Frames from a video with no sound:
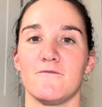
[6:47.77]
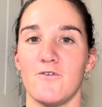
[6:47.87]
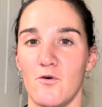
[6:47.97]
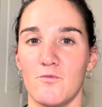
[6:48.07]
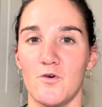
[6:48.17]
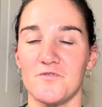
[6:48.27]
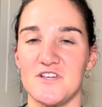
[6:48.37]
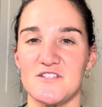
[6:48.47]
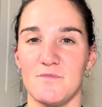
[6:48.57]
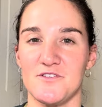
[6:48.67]
foam rolled
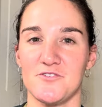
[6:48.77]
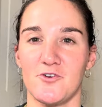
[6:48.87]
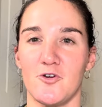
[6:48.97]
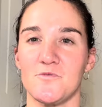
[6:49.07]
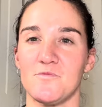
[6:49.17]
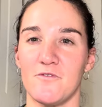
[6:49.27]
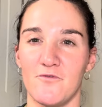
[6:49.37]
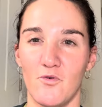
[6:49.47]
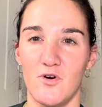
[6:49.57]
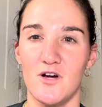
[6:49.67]
these muscle groups
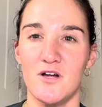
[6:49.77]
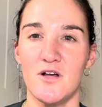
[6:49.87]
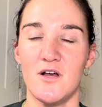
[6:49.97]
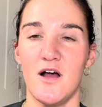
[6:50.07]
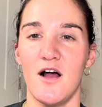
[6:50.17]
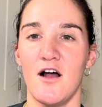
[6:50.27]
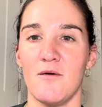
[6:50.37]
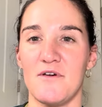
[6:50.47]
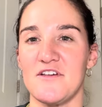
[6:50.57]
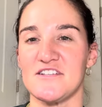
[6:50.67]
before.
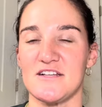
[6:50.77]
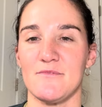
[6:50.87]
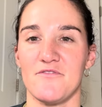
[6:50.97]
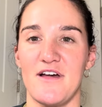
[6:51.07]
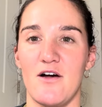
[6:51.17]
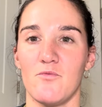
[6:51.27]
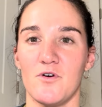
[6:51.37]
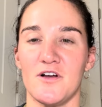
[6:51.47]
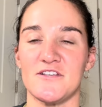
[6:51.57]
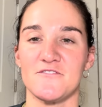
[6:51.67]
I think some of that
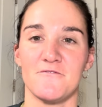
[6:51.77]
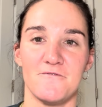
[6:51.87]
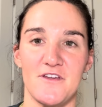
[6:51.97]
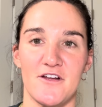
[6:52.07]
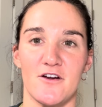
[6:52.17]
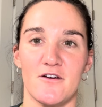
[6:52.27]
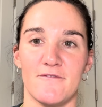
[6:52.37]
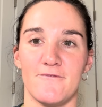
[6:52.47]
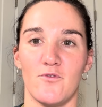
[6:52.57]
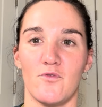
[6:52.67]
was fear
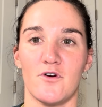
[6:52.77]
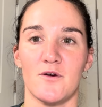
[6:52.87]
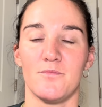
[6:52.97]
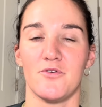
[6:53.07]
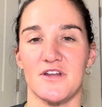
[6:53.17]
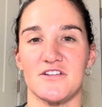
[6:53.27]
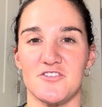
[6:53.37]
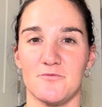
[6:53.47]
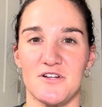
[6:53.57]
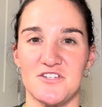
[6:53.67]
for putting
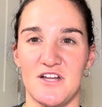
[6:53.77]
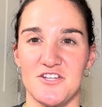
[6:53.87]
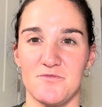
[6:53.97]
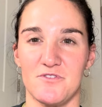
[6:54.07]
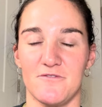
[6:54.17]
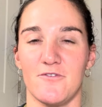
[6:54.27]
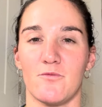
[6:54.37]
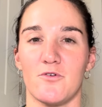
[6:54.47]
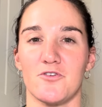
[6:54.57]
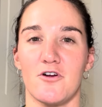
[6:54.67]
too much tension with a foam
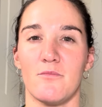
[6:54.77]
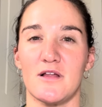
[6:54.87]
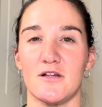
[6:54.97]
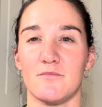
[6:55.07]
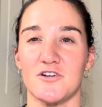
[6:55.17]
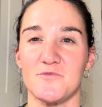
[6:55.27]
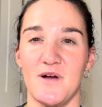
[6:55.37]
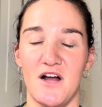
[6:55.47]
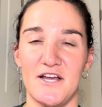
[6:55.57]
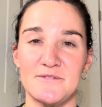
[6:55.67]
roller on my lumbar
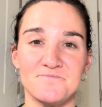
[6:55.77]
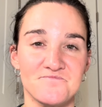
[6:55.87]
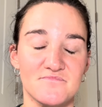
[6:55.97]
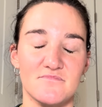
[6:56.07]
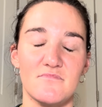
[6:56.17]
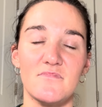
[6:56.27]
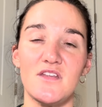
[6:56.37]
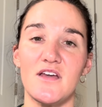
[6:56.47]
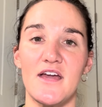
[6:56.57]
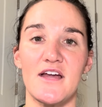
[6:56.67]
spine,
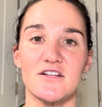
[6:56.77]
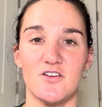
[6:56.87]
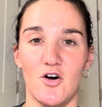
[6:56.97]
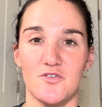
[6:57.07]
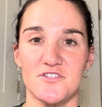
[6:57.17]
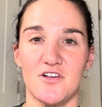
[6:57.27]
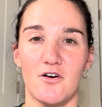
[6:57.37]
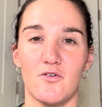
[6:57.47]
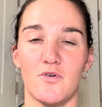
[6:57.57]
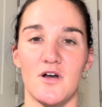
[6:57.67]
and
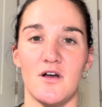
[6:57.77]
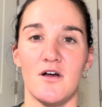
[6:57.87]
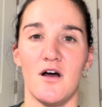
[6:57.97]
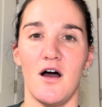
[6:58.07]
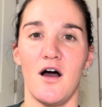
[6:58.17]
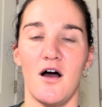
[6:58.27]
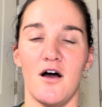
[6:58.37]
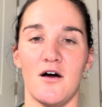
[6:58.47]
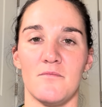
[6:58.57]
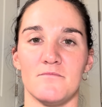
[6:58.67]
also
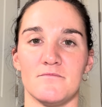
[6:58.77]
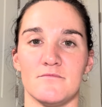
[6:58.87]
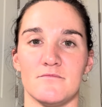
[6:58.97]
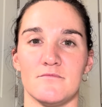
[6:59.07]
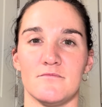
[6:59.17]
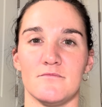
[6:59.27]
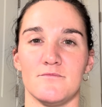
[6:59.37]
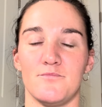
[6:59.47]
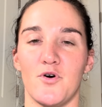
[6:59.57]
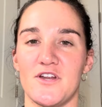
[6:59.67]
um,
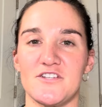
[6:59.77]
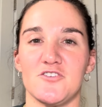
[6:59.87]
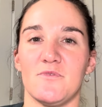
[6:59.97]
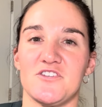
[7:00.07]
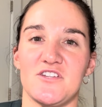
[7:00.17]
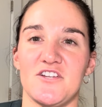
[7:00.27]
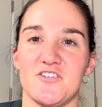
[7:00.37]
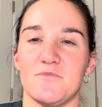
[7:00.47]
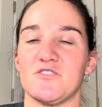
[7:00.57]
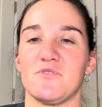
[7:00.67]
putting too much
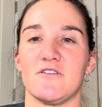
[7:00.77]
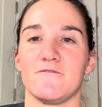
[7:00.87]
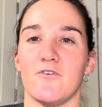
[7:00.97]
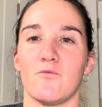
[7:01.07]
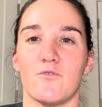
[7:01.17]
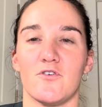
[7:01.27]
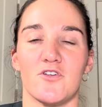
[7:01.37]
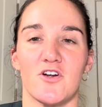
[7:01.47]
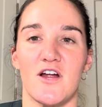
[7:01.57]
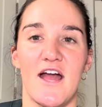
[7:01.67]
tension between a foam
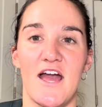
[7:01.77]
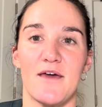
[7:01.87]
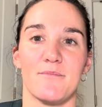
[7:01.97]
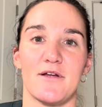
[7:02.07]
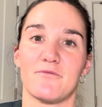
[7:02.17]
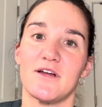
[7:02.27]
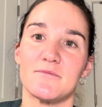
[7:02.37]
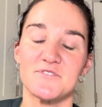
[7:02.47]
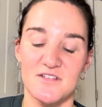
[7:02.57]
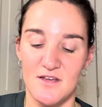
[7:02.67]
roller and my
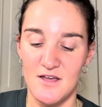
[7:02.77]
ribs.